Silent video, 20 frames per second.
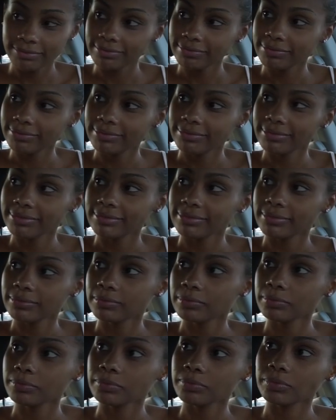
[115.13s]

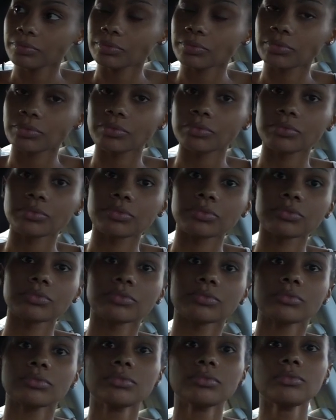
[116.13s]

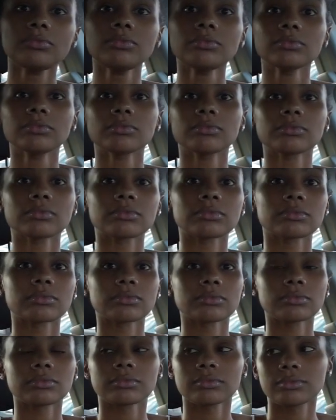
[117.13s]

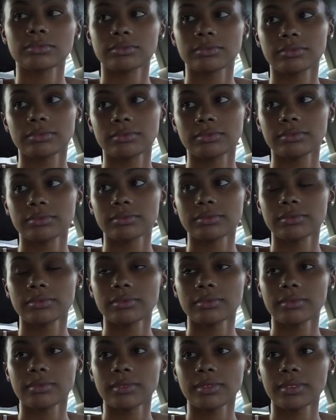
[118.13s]

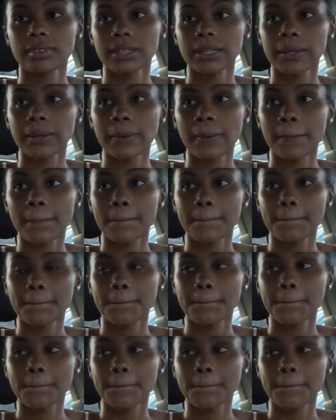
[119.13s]
The person shown says nothing.